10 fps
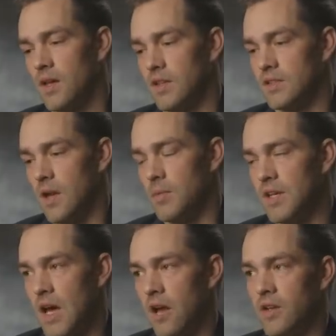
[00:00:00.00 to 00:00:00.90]
They set me
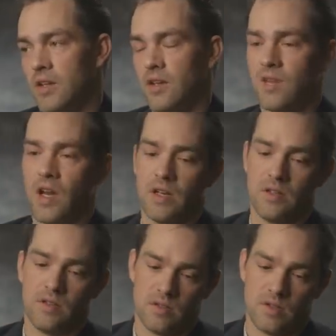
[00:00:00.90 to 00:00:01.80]
down, and they've got,
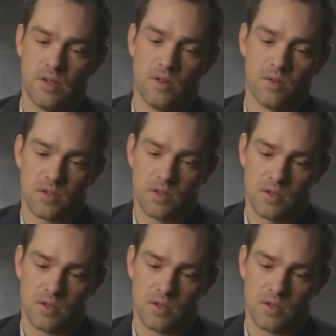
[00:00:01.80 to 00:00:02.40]
you know,